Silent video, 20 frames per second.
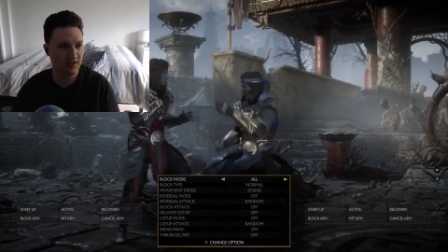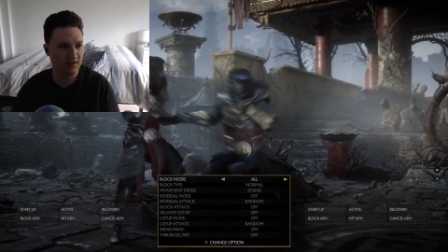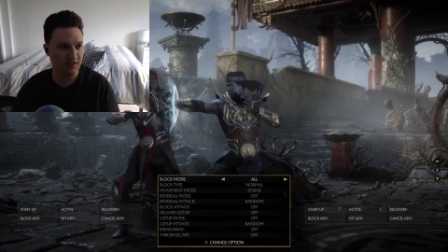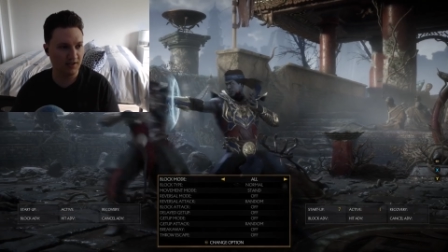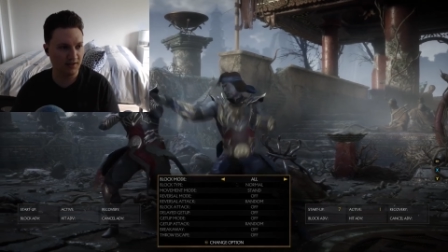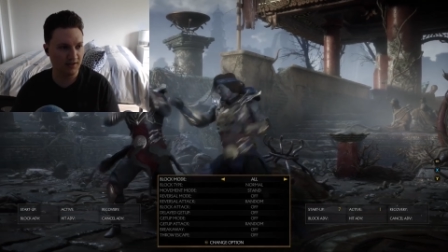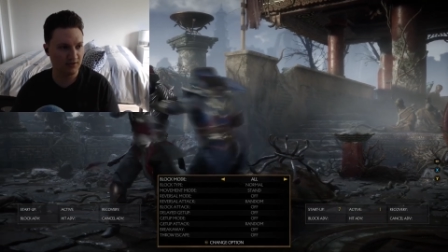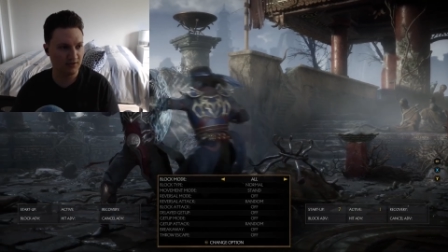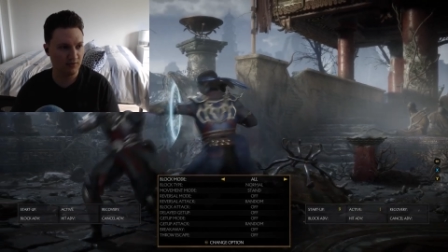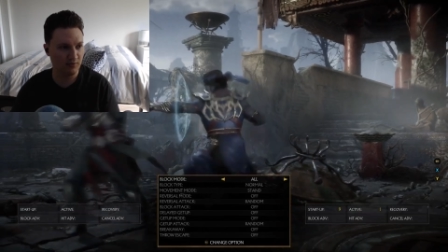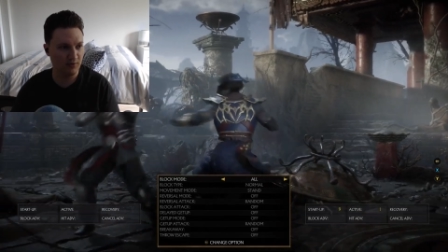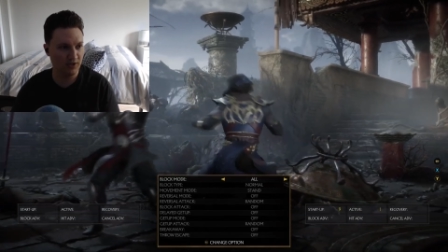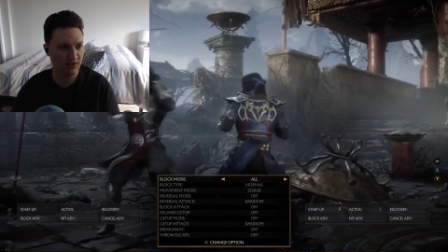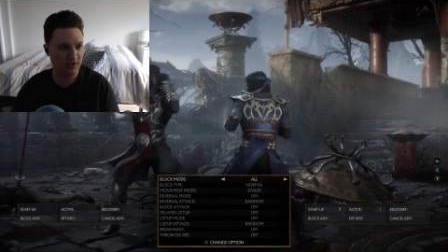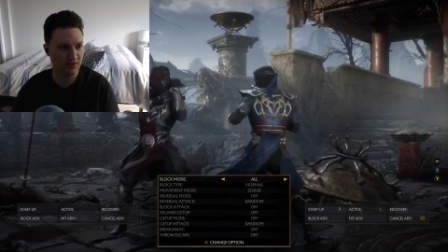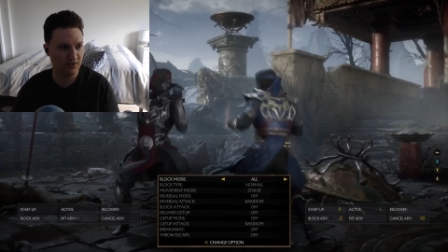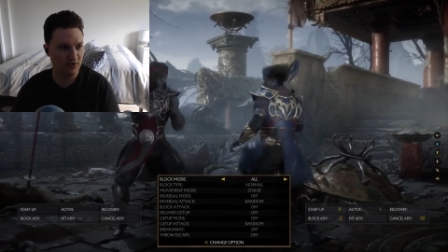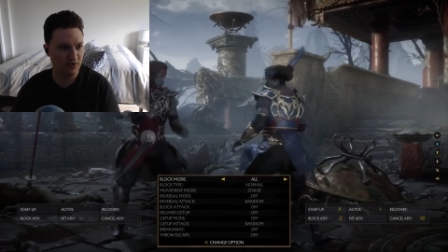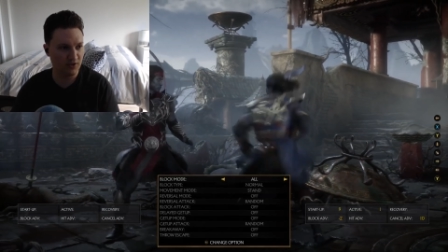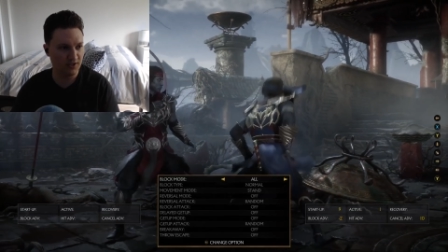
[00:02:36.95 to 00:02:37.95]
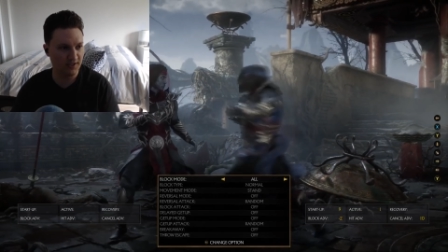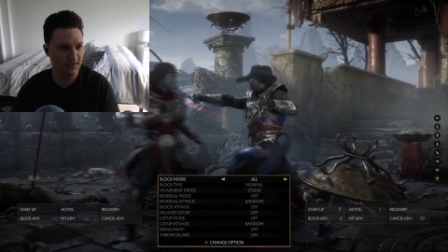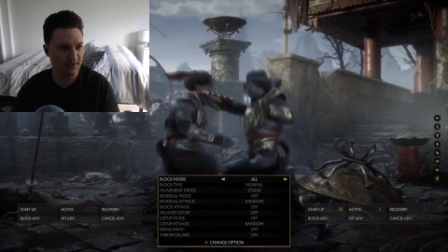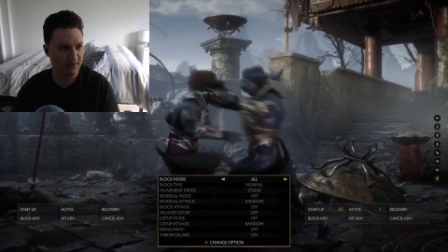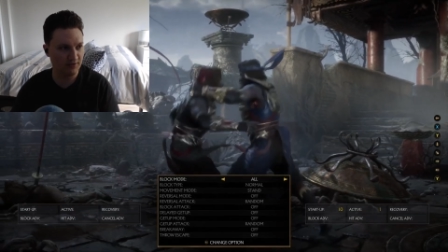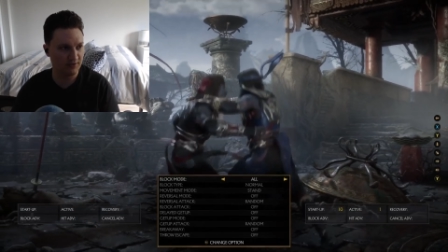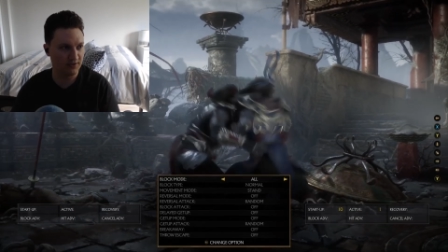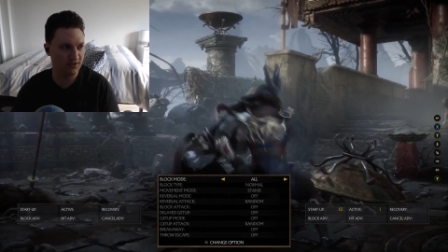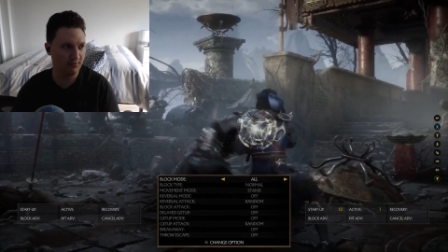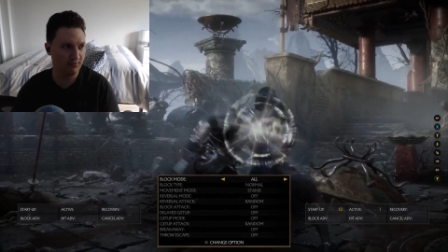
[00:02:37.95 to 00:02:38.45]
Then there's a 1, 2
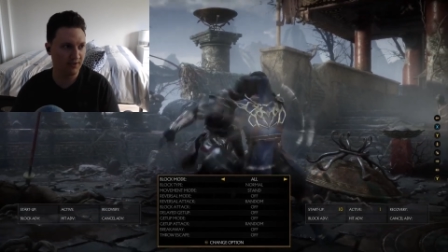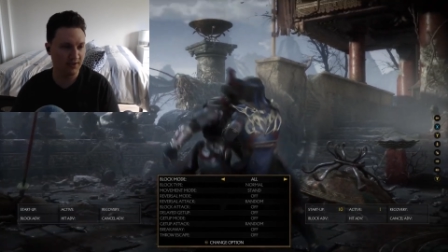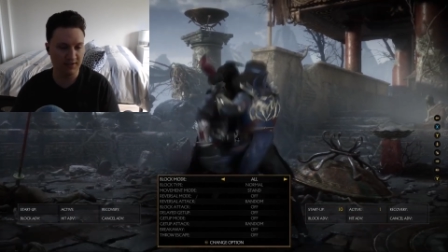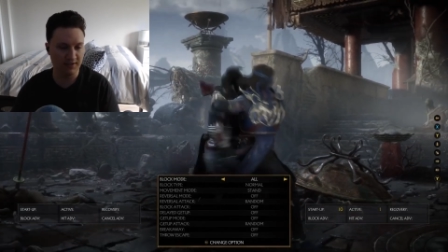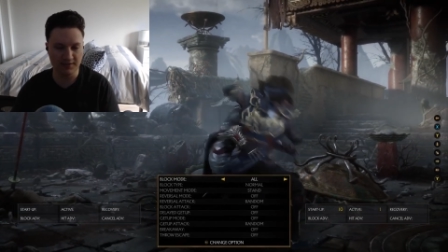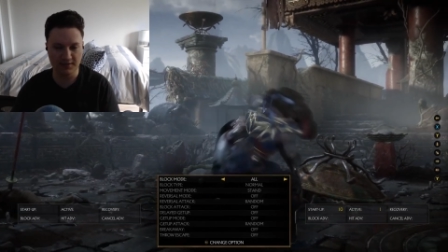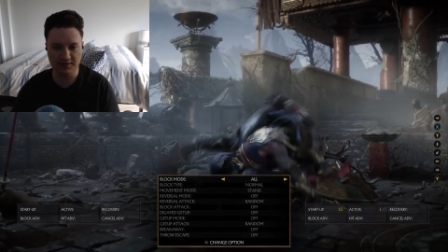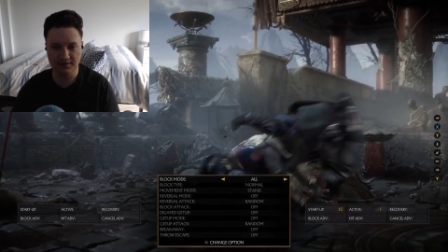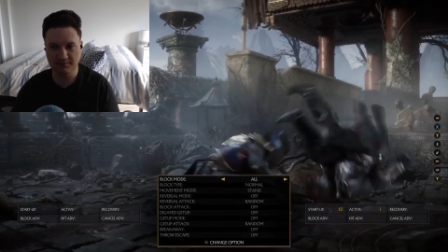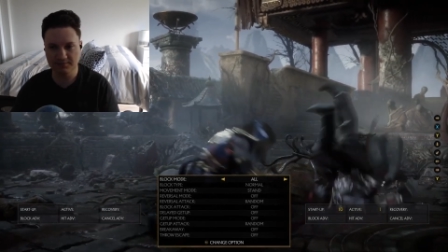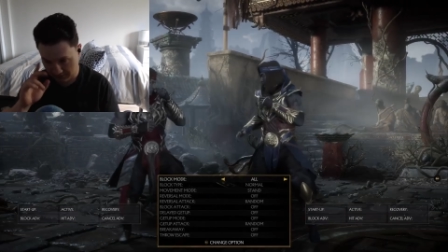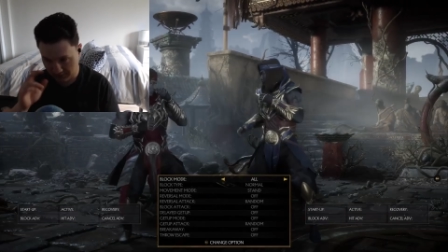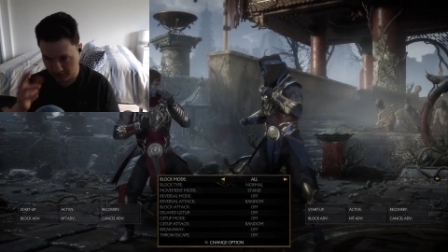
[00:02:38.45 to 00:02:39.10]
into something else.